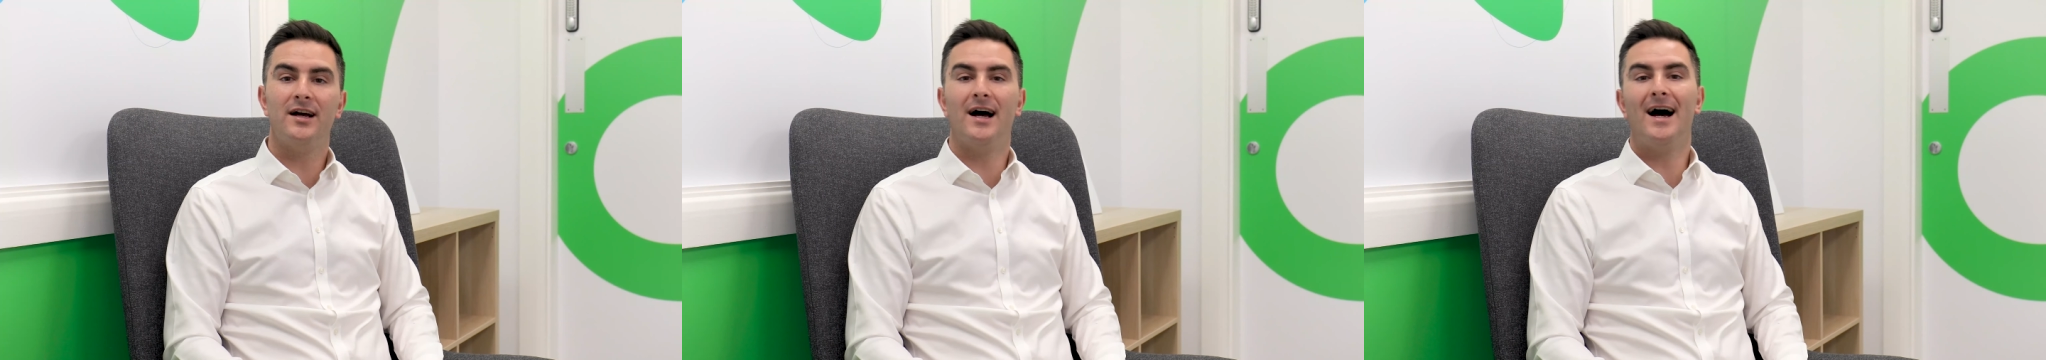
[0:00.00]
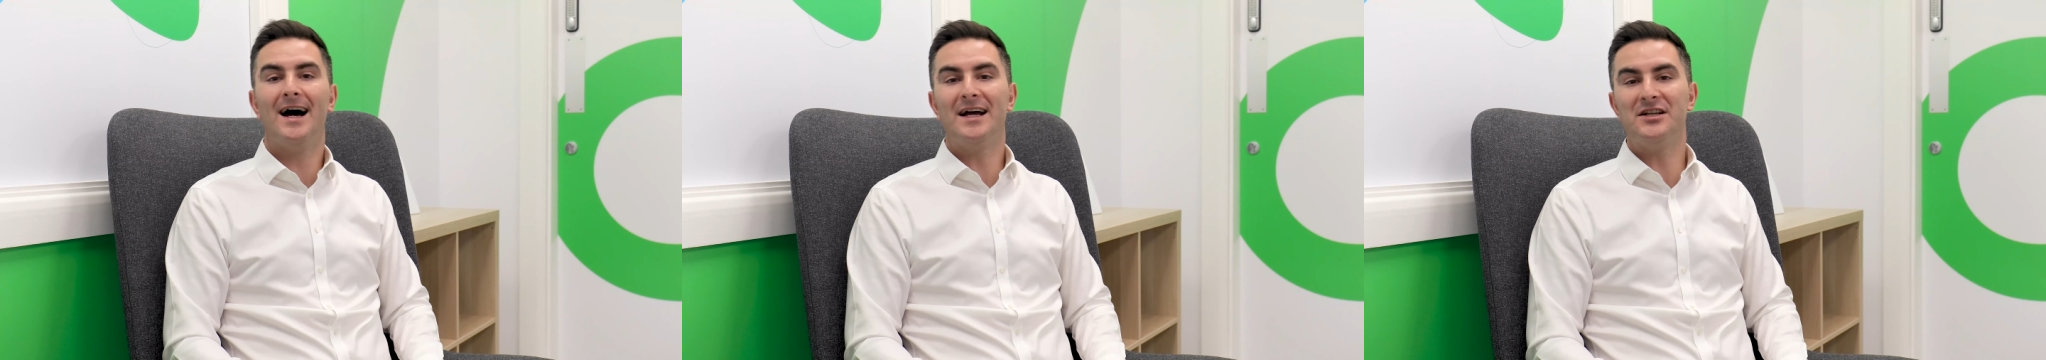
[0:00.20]

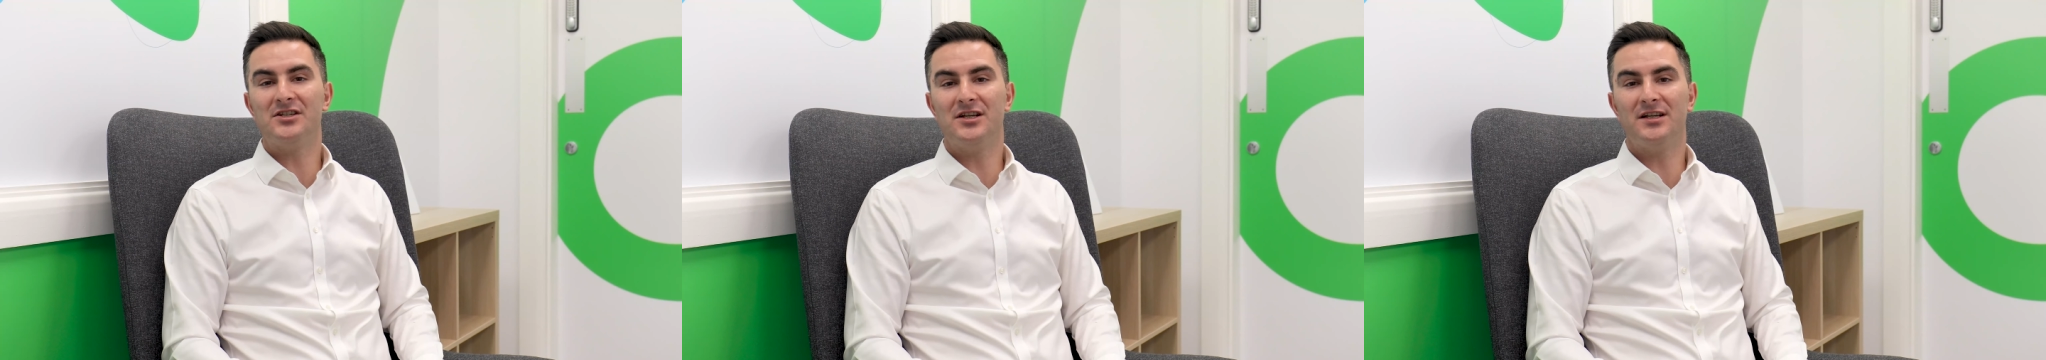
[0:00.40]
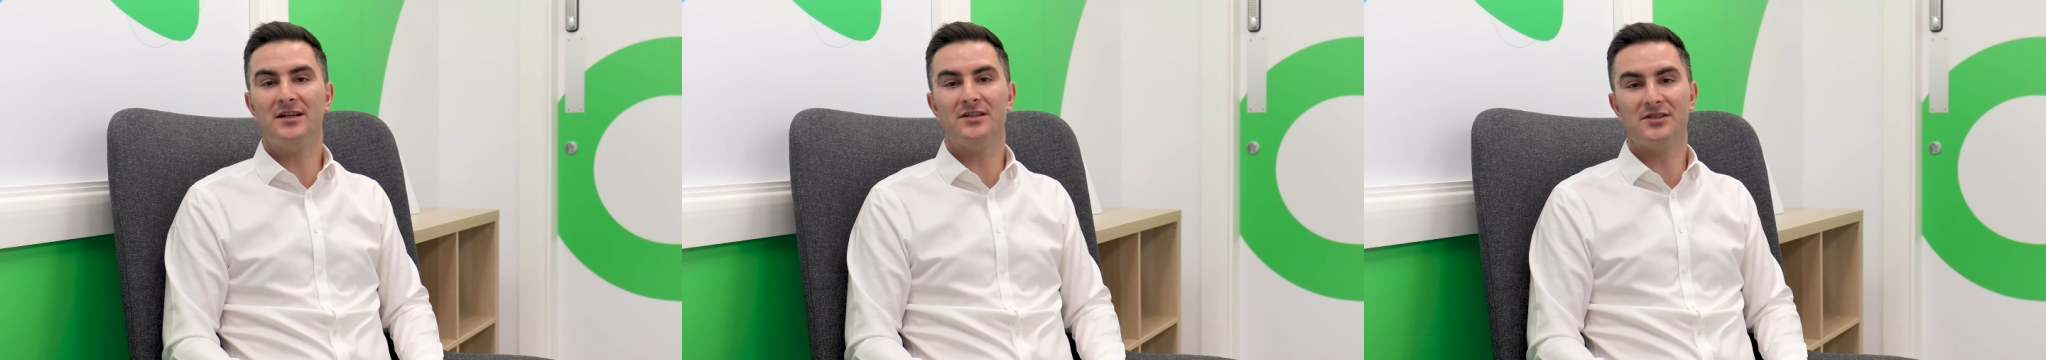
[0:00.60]

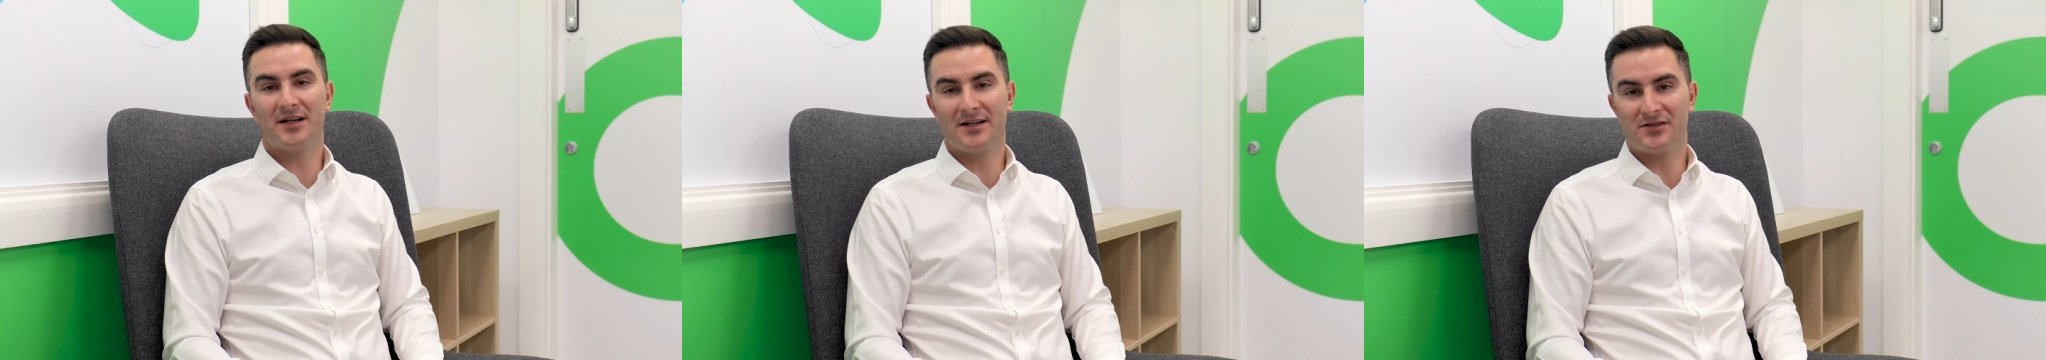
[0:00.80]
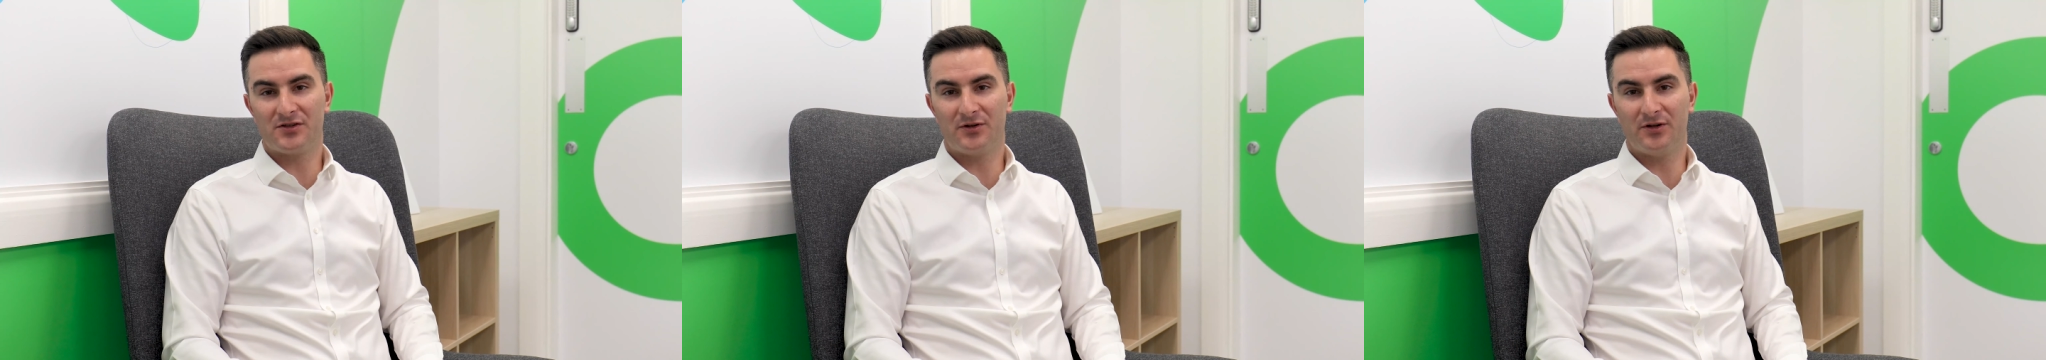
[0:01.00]
hygiene and
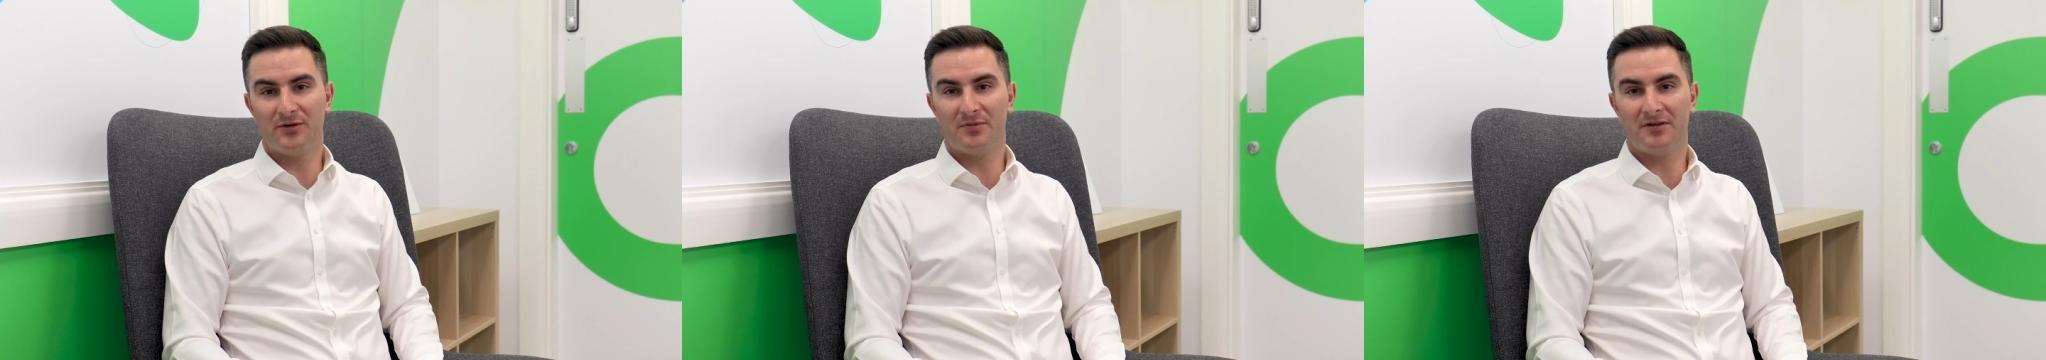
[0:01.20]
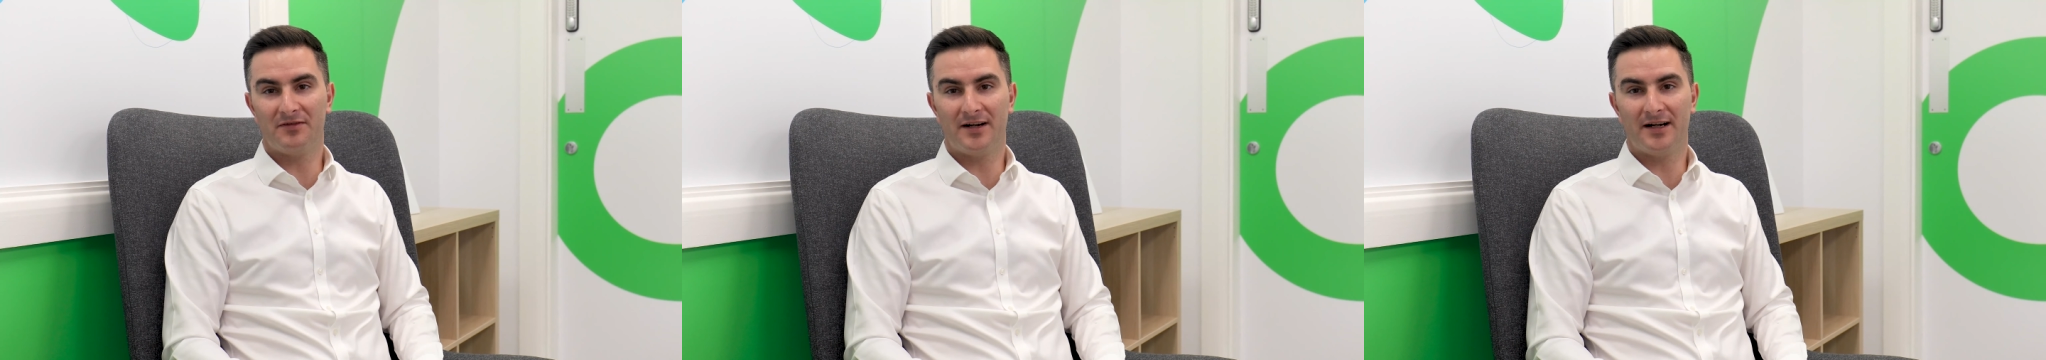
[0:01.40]
janitorial
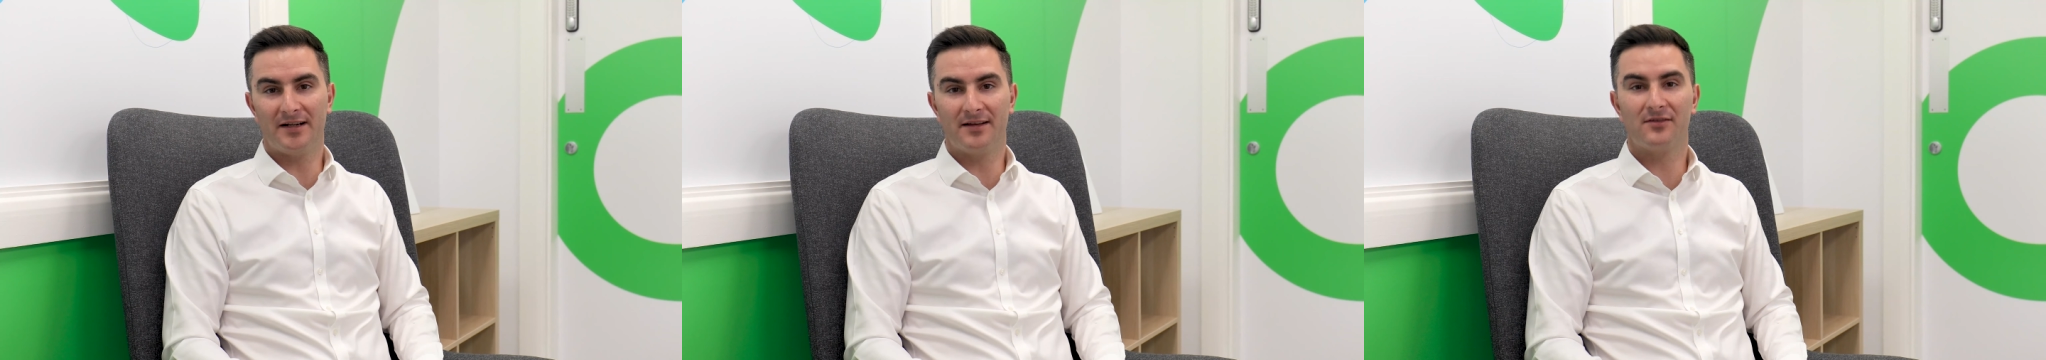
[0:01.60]
provider